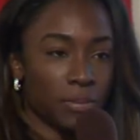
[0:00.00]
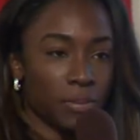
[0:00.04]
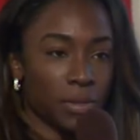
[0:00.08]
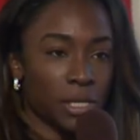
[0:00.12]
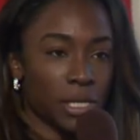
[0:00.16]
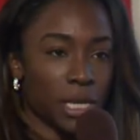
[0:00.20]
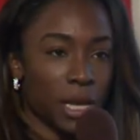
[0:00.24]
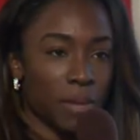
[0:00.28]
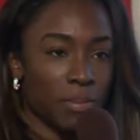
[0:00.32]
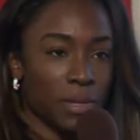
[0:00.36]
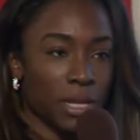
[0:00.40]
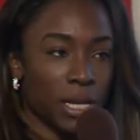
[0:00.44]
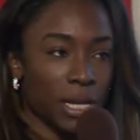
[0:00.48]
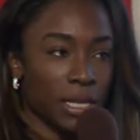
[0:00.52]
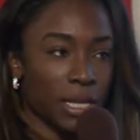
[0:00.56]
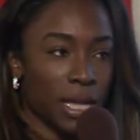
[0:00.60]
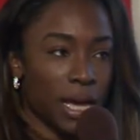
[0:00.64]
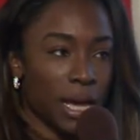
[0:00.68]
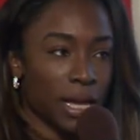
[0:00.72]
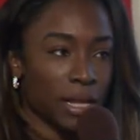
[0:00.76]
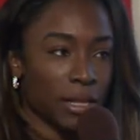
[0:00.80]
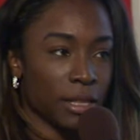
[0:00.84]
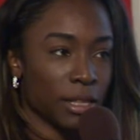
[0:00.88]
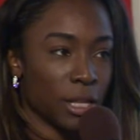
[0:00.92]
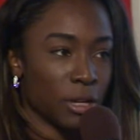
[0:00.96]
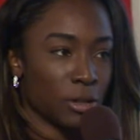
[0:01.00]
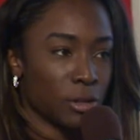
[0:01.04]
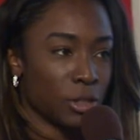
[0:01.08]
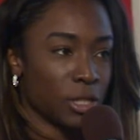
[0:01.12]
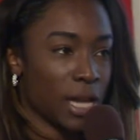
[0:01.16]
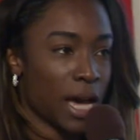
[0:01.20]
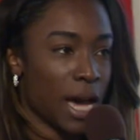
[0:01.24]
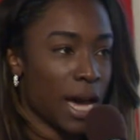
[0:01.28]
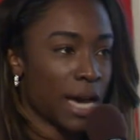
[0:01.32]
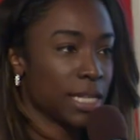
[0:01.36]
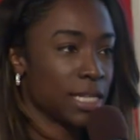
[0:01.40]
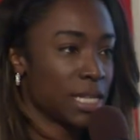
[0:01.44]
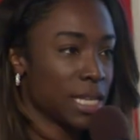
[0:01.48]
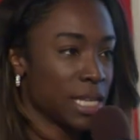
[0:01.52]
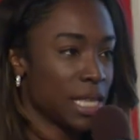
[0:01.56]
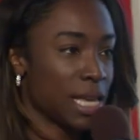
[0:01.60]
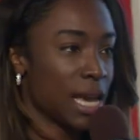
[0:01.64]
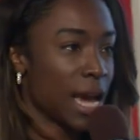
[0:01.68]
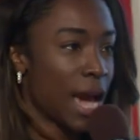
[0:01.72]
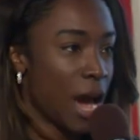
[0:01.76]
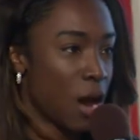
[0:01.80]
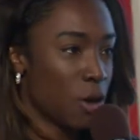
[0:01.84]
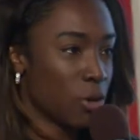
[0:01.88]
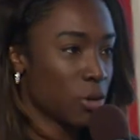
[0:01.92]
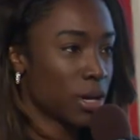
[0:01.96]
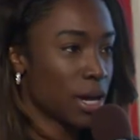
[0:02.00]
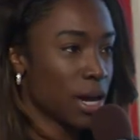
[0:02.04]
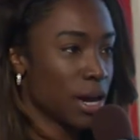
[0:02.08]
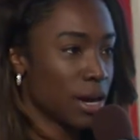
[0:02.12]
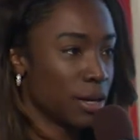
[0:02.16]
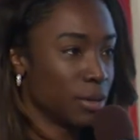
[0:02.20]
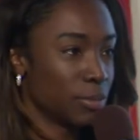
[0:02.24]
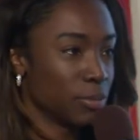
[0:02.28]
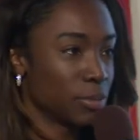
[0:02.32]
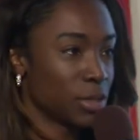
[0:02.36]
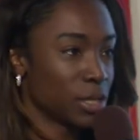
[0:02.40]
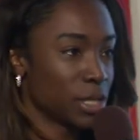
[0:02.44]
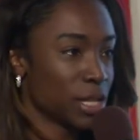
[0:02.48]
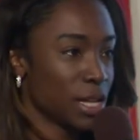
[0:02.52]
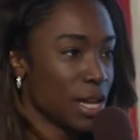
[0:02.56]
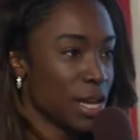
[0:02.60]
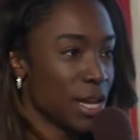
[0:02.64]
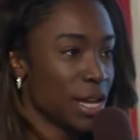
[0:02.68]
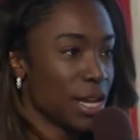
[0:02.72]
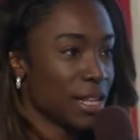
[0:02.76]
something that they're tied to the outcomes,